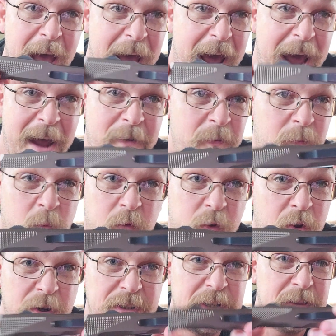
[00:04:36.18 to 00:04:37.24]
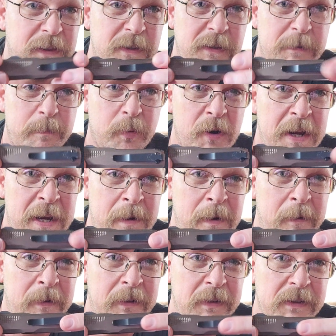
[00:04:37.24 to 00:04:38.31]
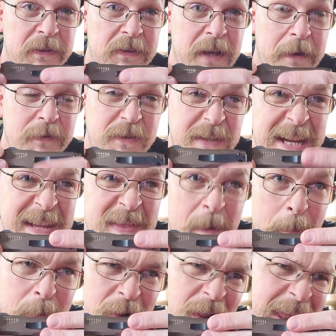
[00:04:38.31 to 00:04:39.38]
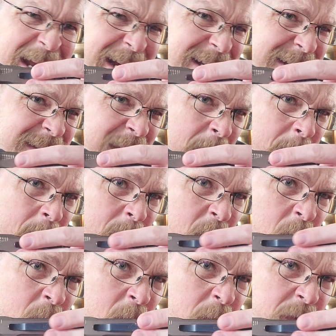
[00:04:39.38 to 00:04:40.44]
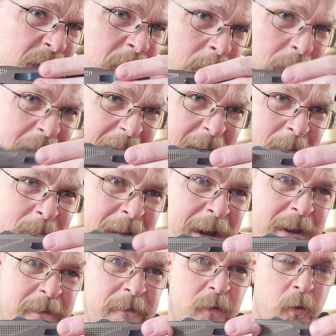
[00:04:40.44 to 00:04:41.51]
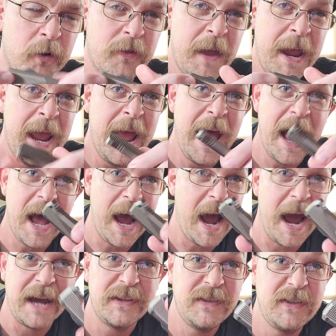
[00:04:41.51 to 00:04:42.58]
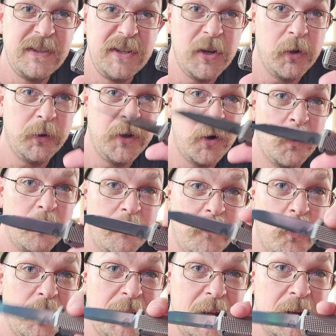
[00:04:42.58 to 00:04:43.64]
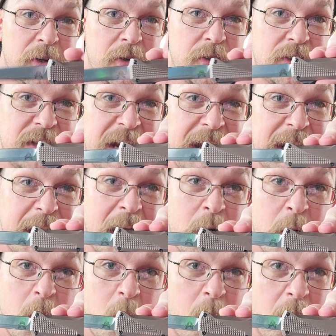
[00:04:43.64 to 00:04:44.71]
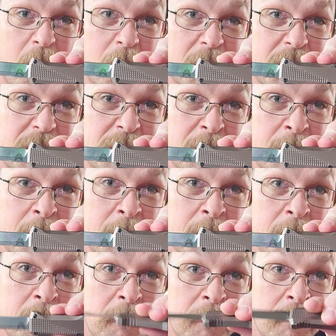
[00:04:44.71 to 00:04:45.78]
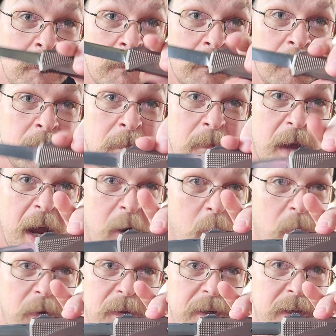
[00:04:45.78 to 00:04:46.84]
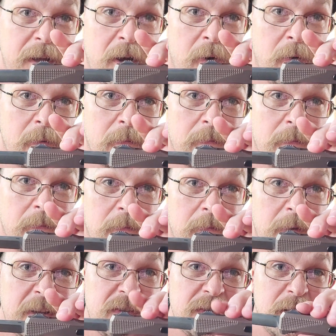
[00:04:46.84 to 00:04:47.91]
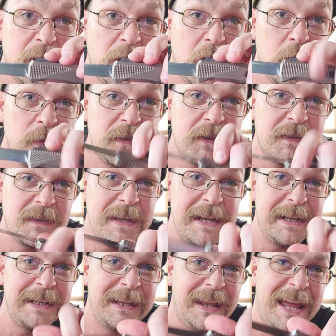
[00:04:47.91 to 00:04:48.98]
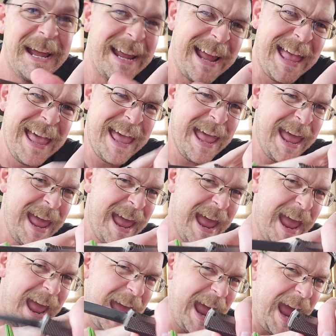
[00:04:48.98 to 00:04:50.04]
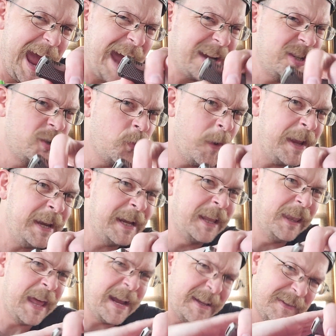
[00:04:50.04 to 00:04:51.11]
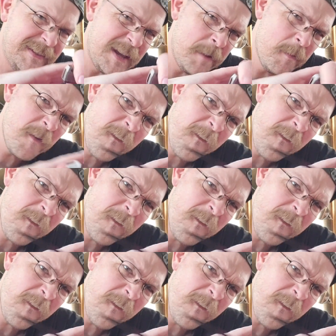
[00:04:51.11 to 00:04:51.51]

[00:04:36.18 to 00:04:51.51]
I've looked at the springs. I've seen the plate that moves the blade back and forth. I still don't fully understand how it works. I really don't. It's the closest thing to like actuating a lightsaber